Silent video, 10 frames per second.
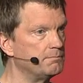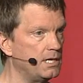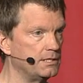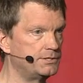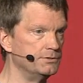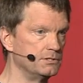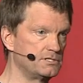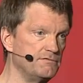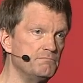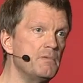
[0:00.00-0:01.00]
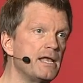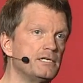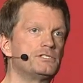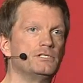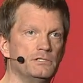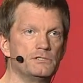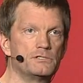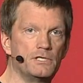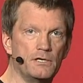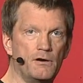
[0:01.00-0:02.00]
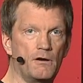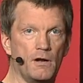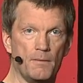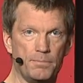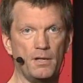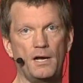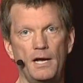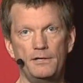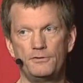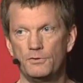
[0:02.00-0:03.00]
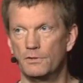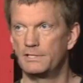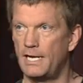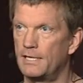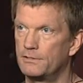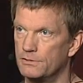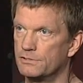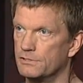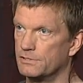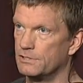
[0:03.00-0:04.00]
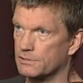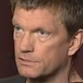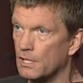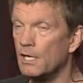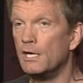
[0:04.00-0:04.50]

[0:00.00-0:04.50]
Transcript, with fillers: molecules, of medicines that are applied to attack those diseases.